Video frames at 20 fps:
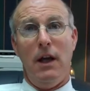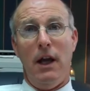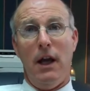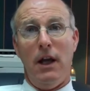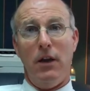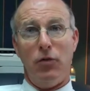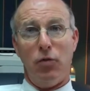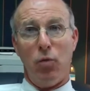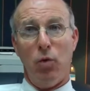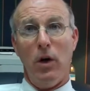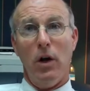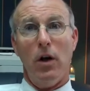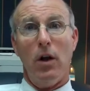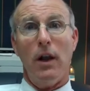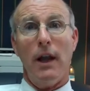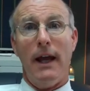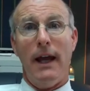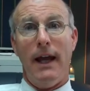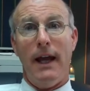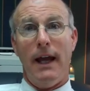as
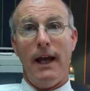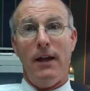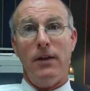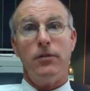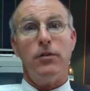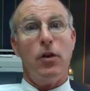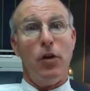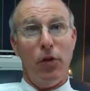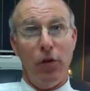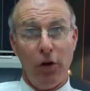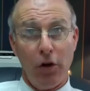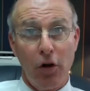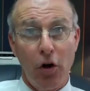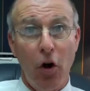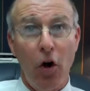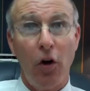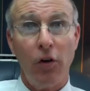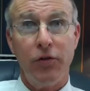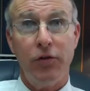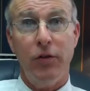well as the
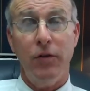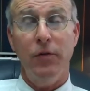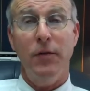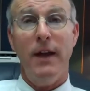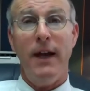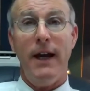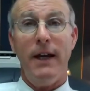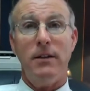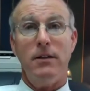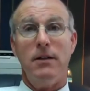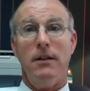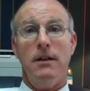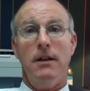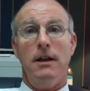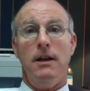cost of that.